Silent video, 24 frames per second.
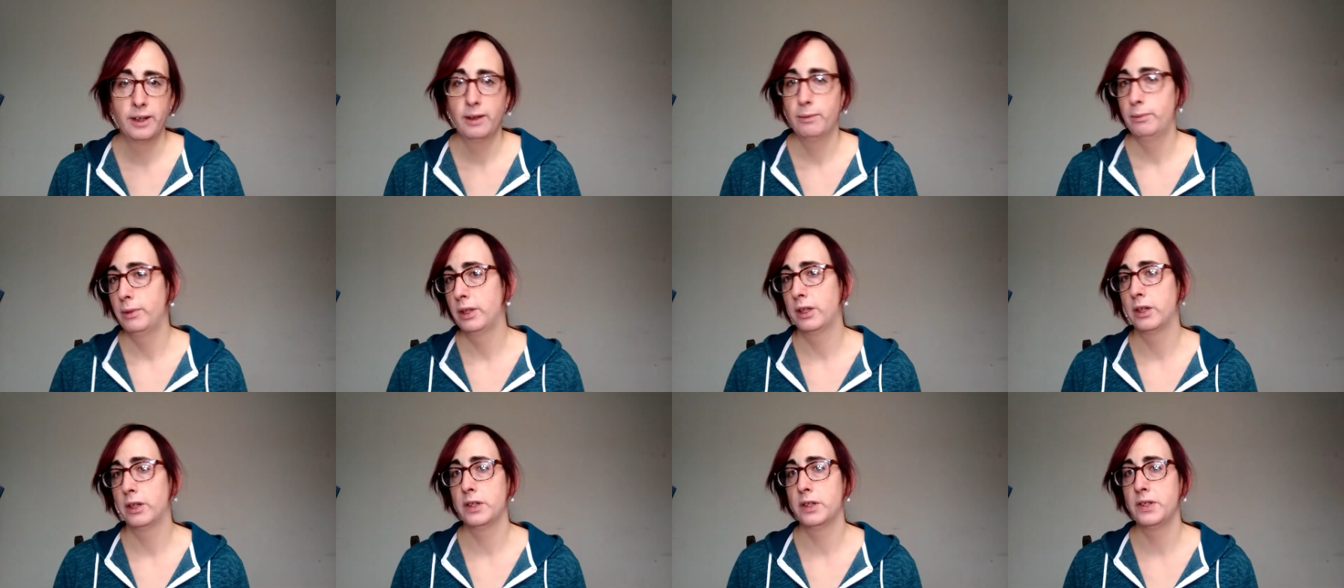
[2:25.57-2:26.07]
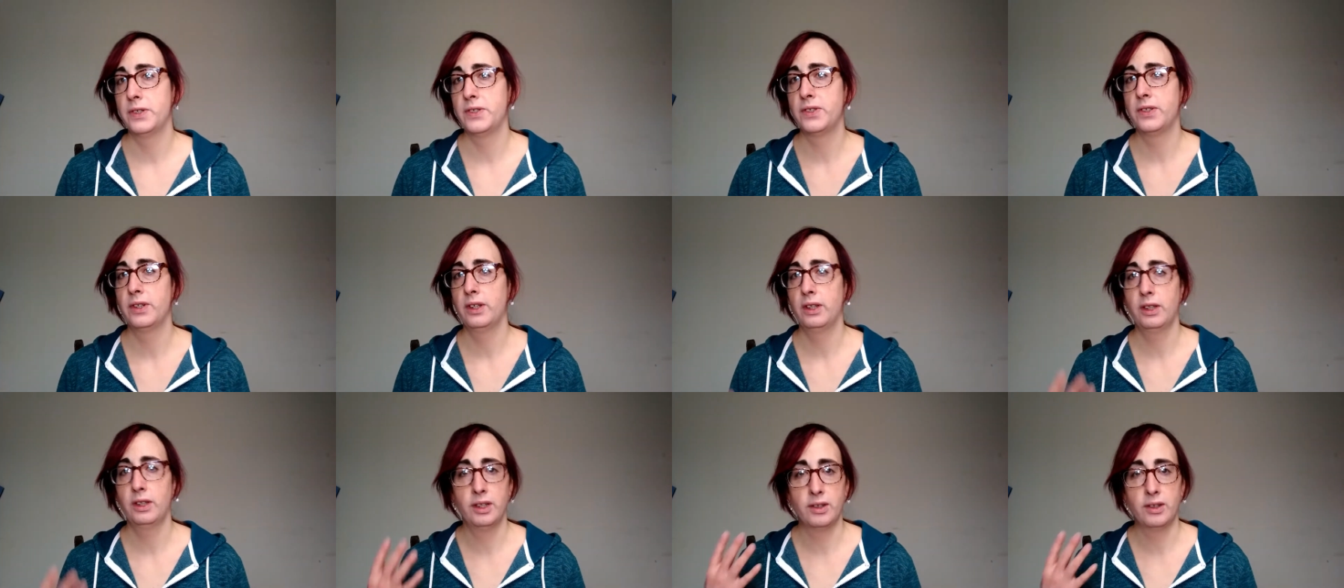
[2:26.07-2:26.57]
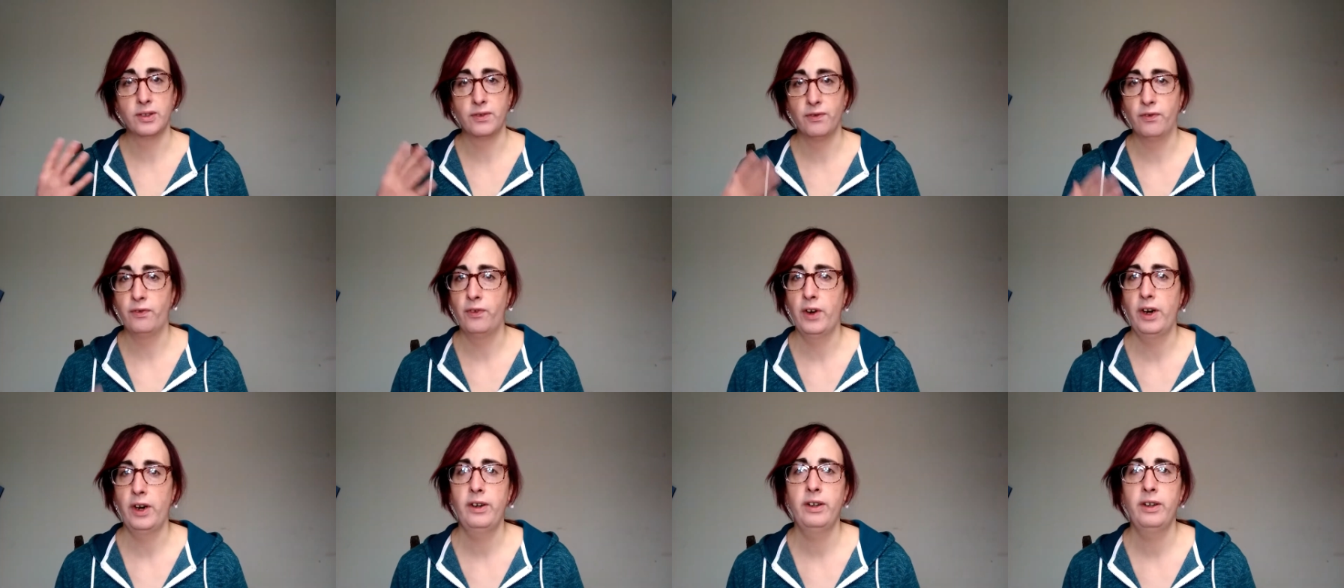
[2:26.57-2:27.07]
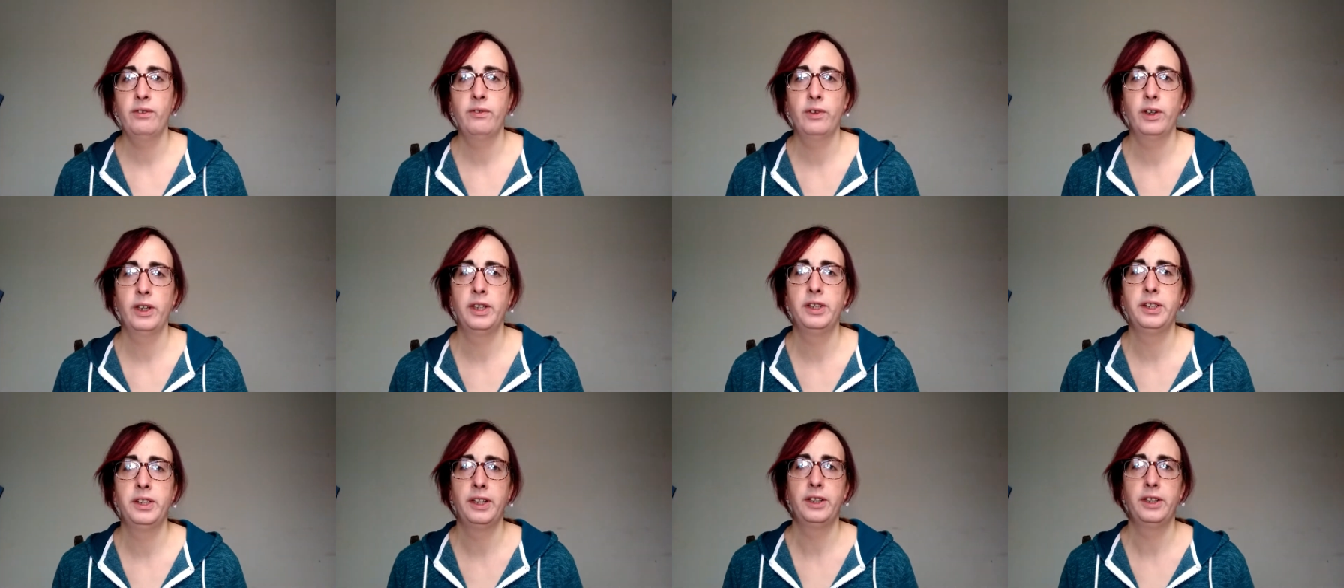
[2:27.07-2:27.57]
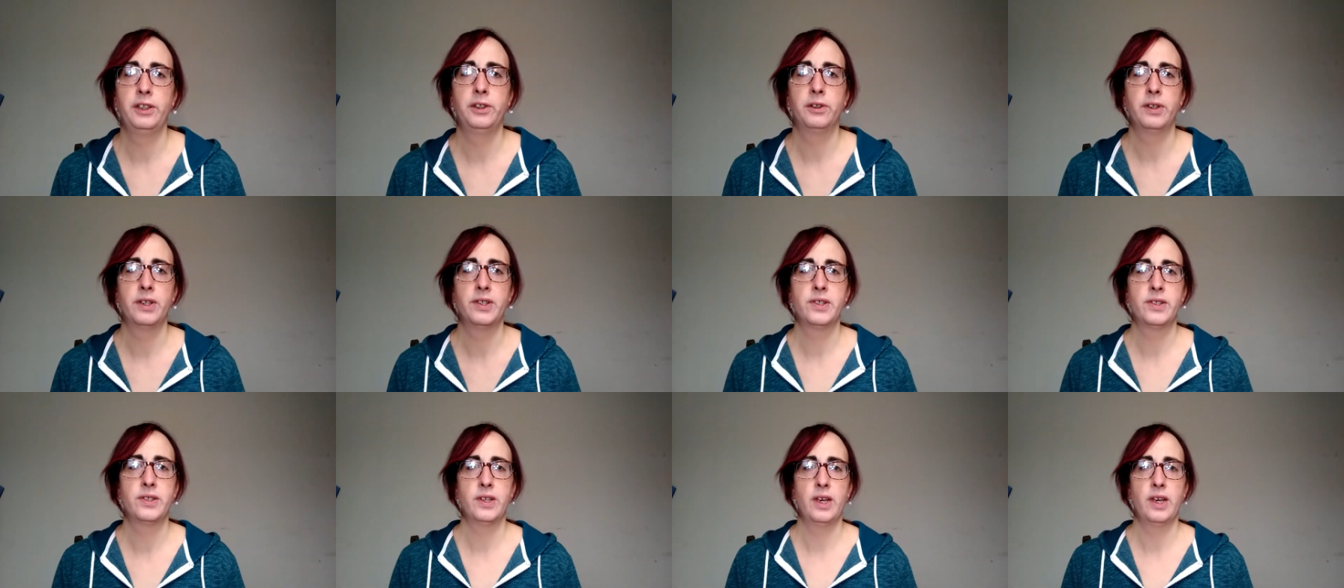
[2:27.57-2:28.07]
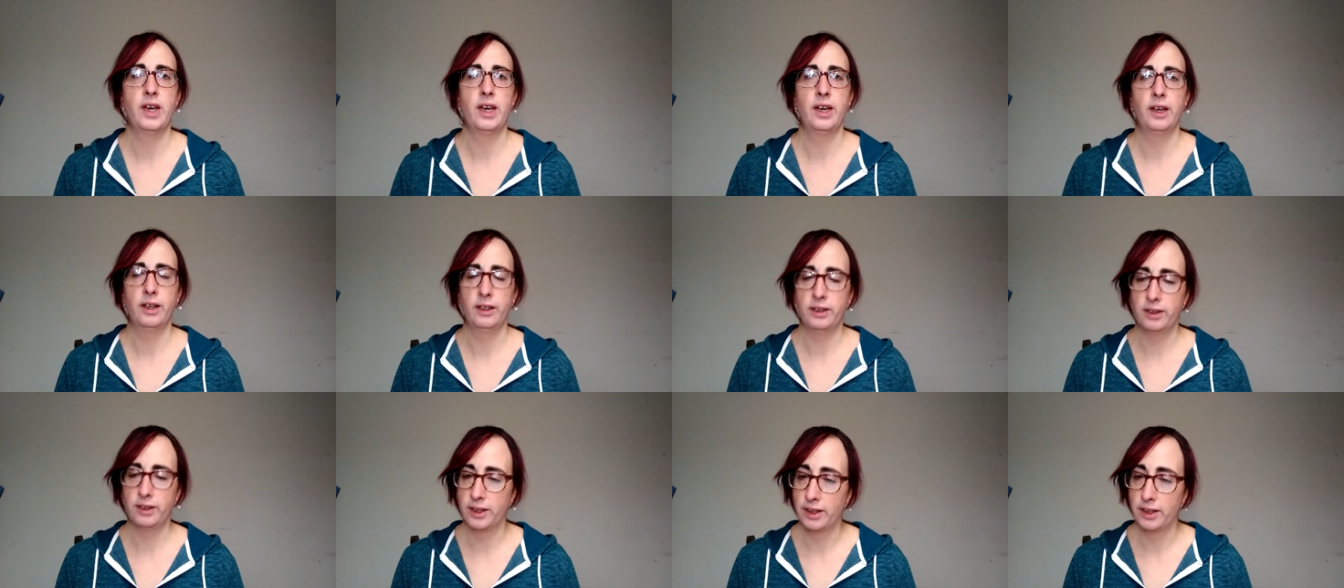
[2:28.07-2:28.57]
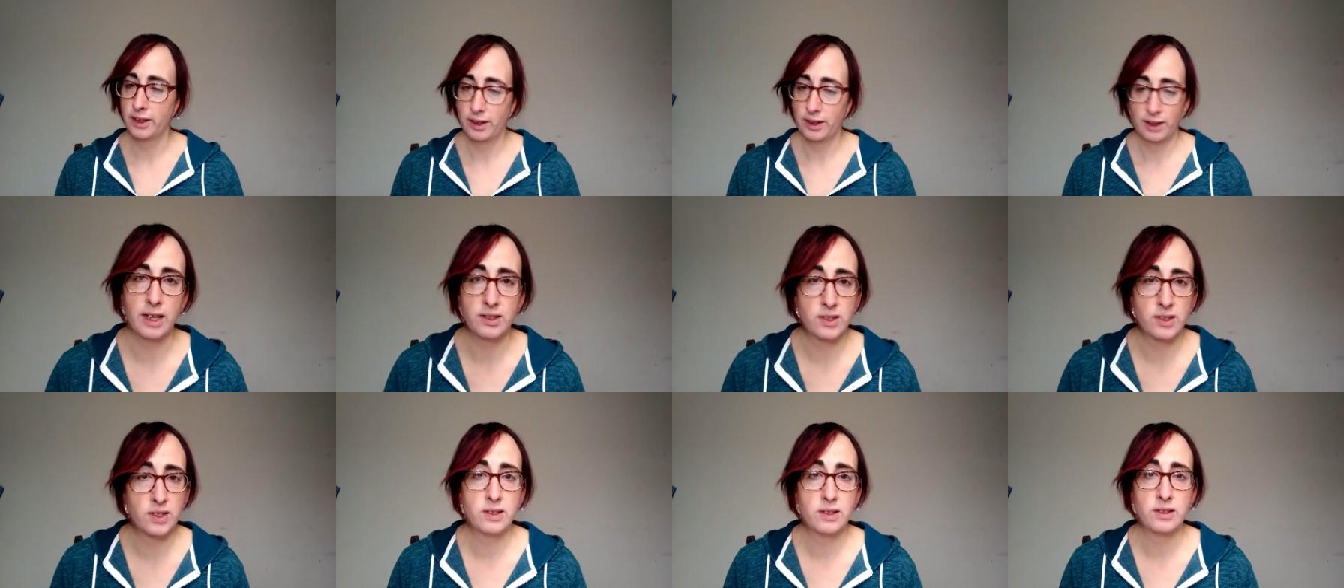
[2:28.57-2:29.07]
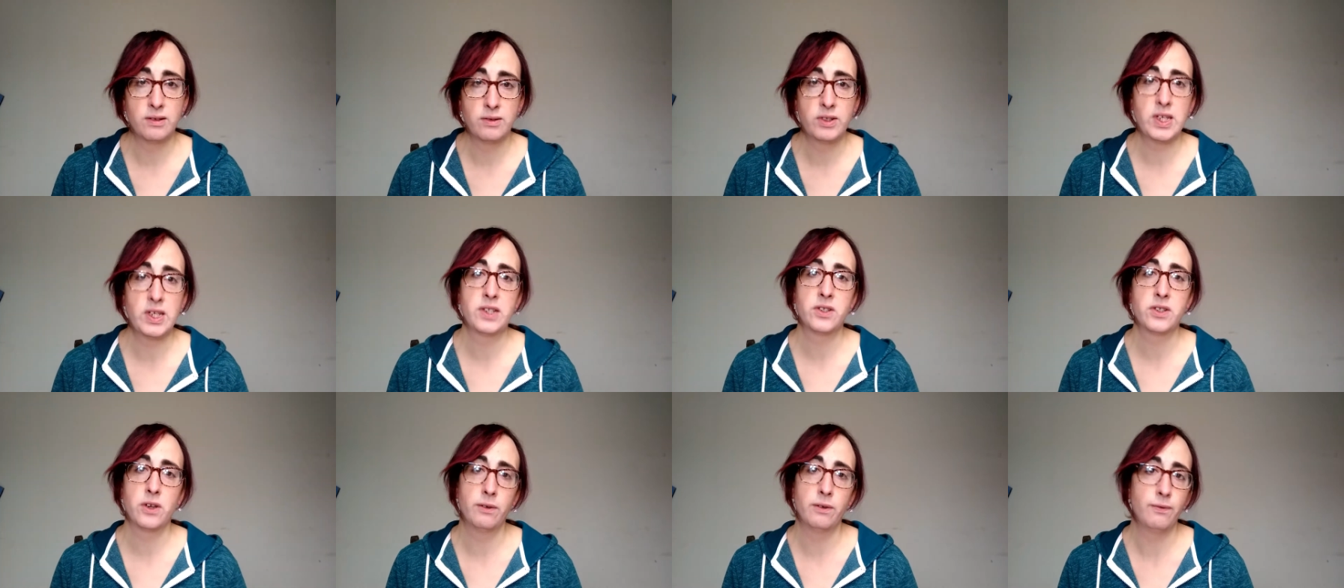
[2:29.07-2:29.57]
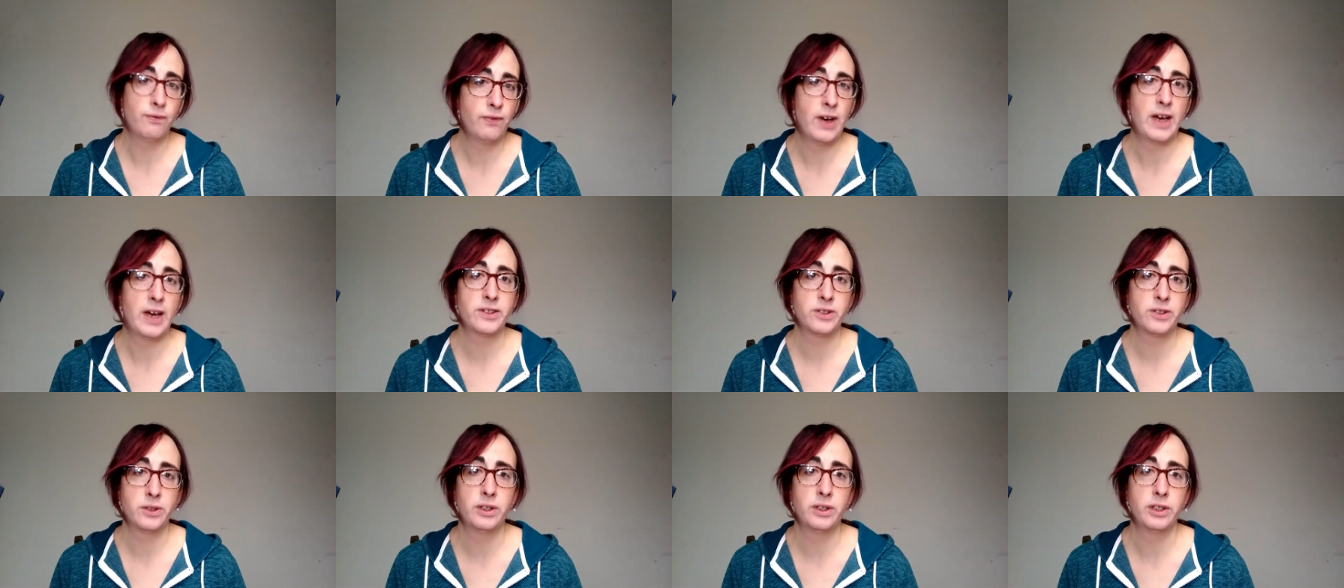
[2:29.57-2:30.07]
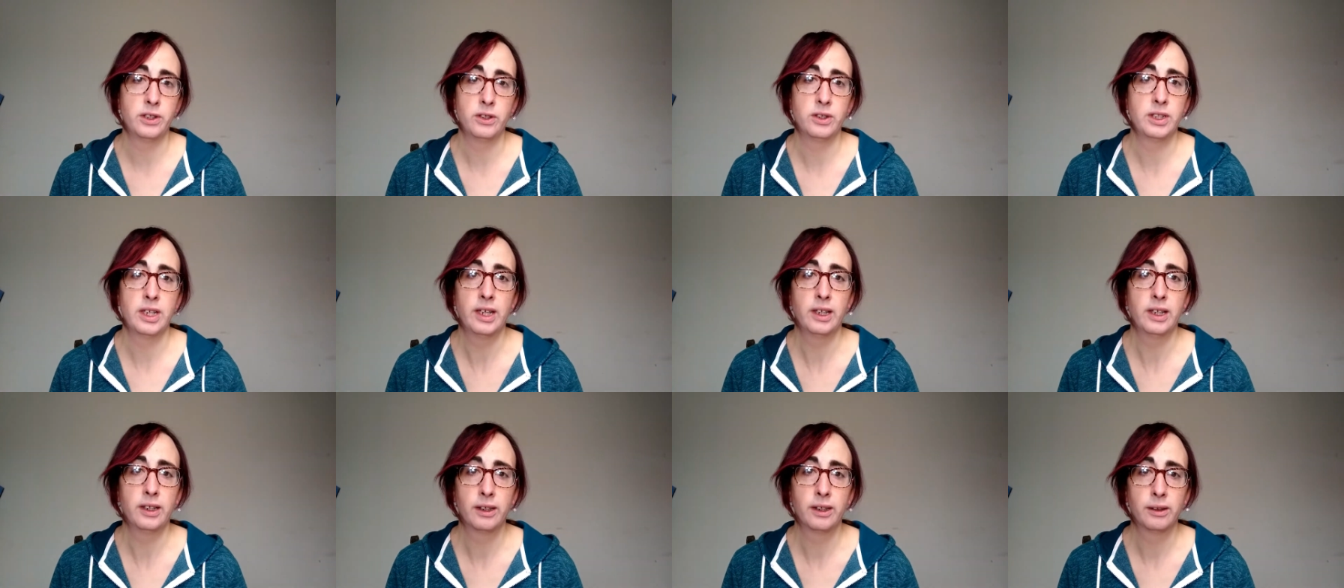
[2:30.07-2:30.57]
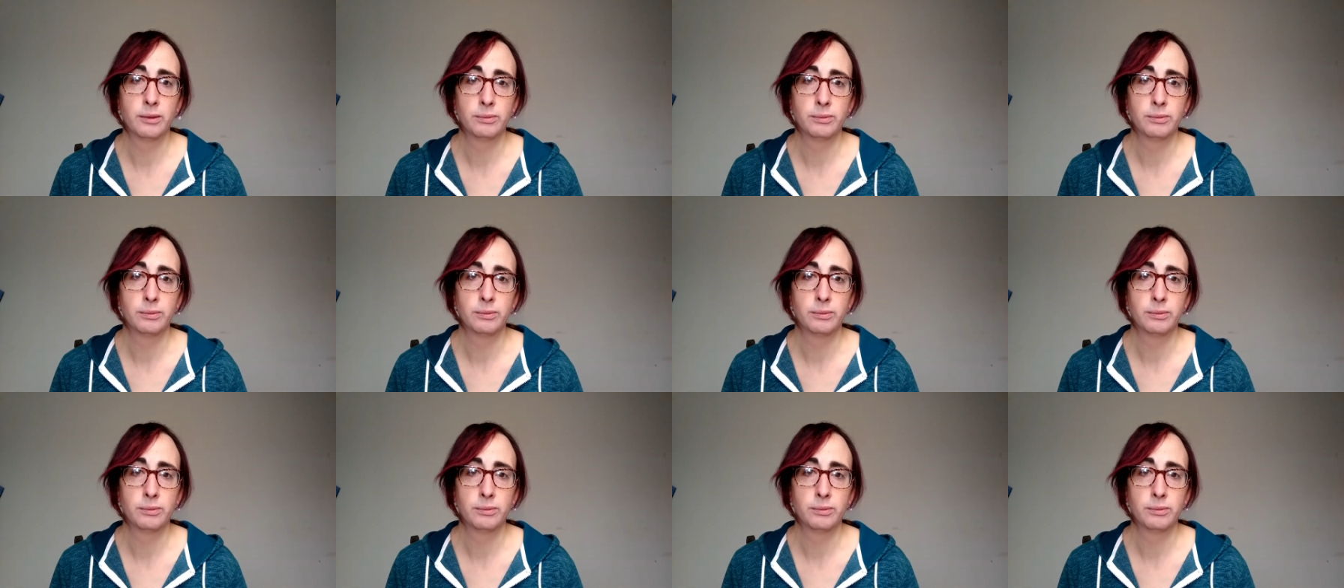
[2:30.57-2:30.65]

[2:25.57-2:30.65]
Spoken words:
because it's very, very dangerous and it sets on faster than you think.